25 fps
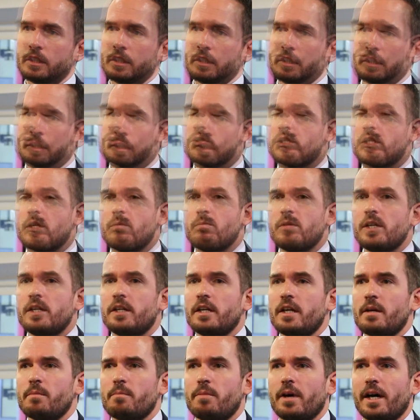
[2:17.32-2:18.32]
What's the
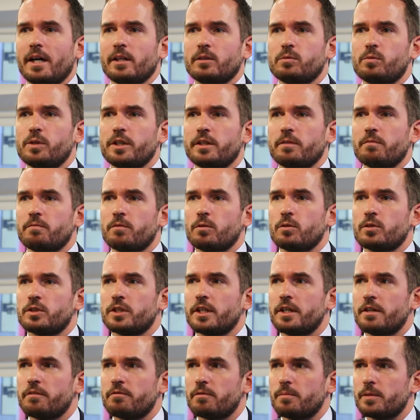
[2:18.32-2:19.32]
immediate impact we can
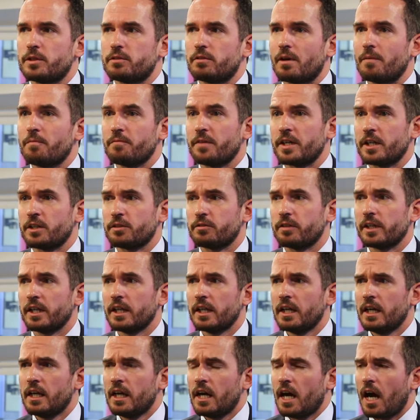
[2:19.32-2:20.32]
foresee from a Trump victory?
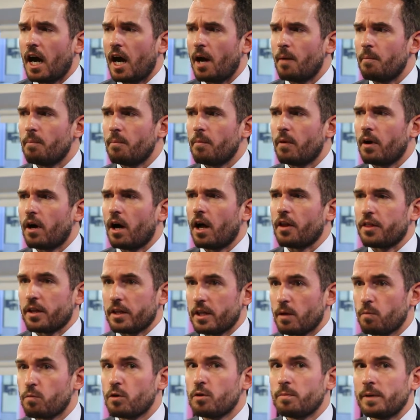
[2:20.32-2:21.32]
I think
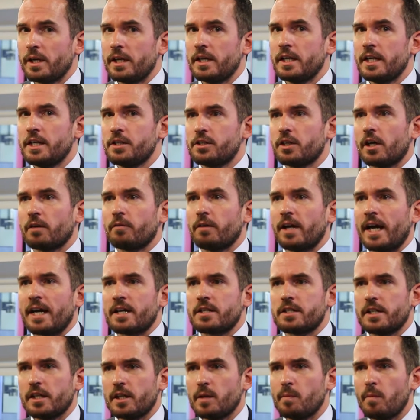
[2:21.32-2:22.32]
there will be a knee-jerk
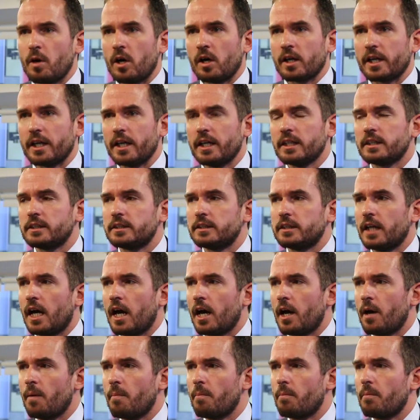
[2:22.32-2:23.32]
reaction in the markets,
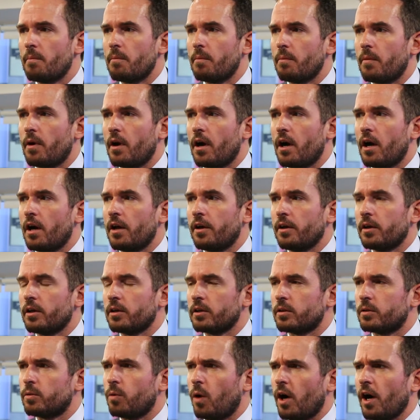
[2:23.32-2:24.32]
and
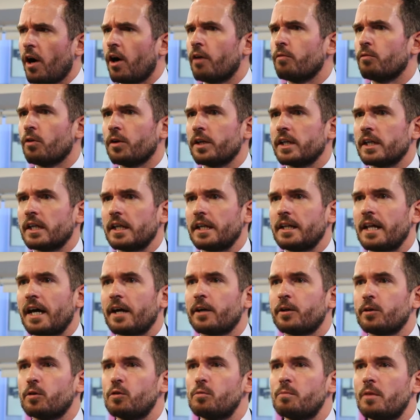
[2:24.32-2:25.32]
quite ironically that
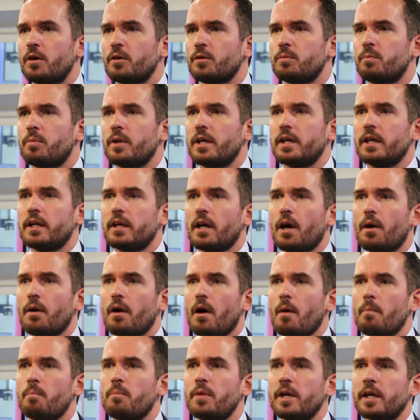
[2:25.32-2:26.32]
could almost be
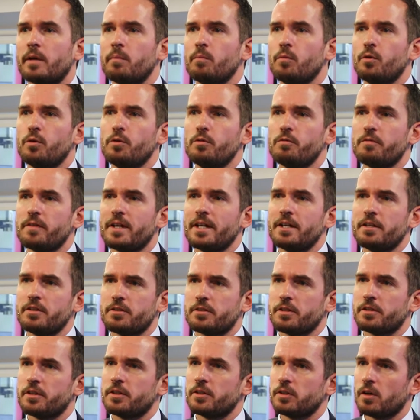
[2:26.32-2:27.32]
a big move
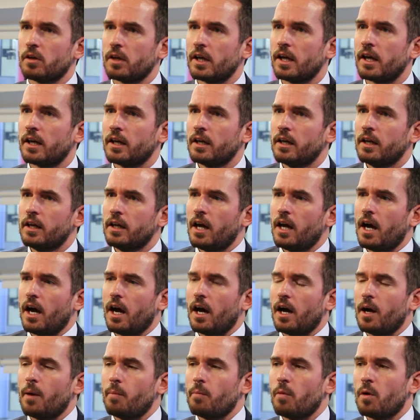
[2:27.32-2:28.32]
into the dollar.
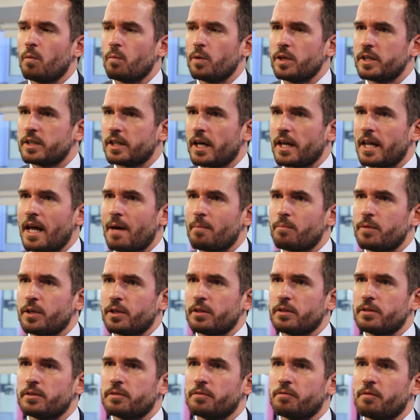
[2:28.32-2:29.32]
And we say that
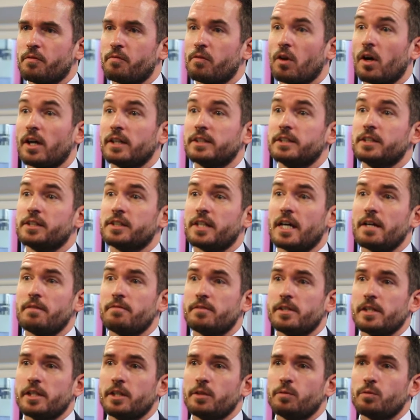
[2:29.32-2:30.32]
because of a flight to
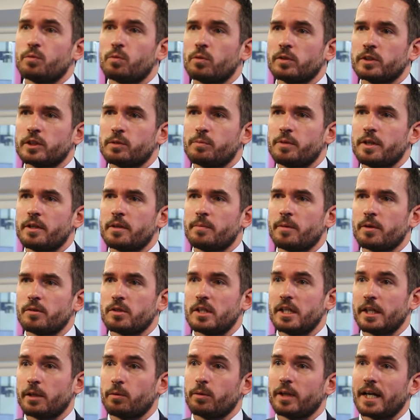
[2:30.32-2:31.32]
safety. You would want to be in the most
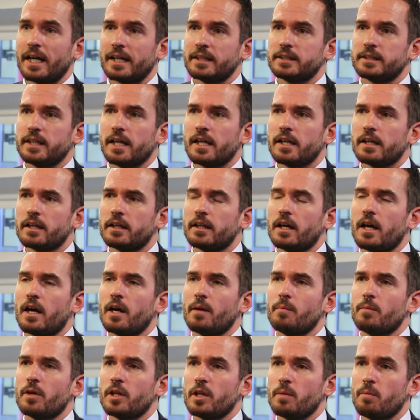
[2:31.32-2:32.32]
liquid asset,
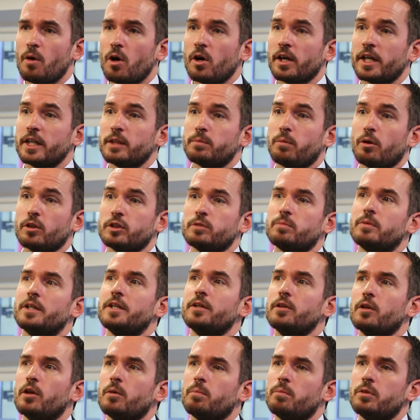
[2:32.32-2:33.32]
and the market's possibly
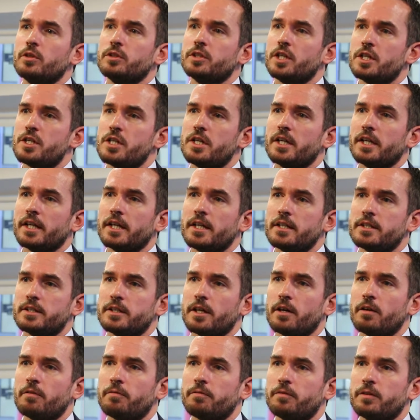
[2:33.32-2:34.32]
not positioning
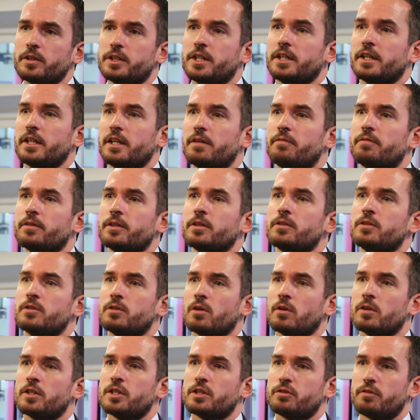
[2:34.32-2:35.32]
itself for significant
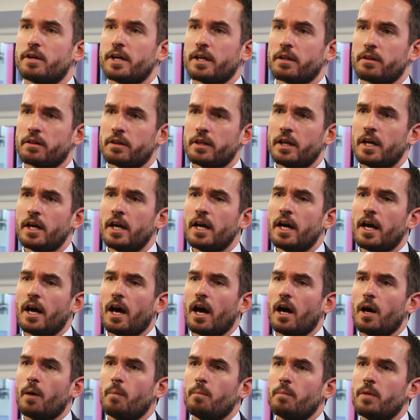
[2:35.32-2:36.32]
dollar strength
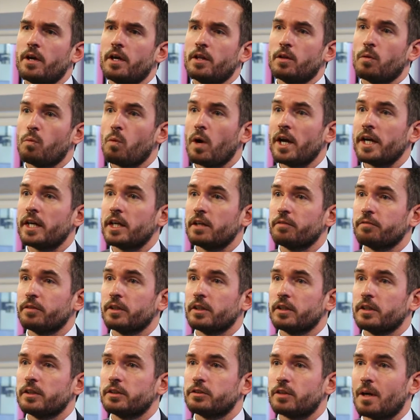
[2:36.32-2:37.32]
in the wake of a
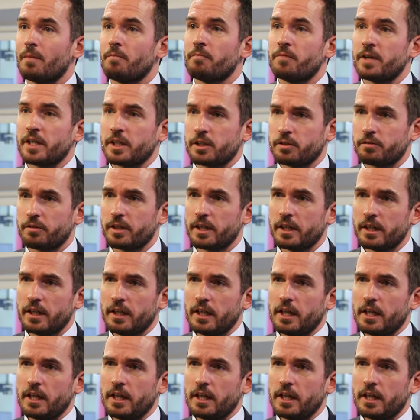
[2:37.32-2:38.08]
Trump victory.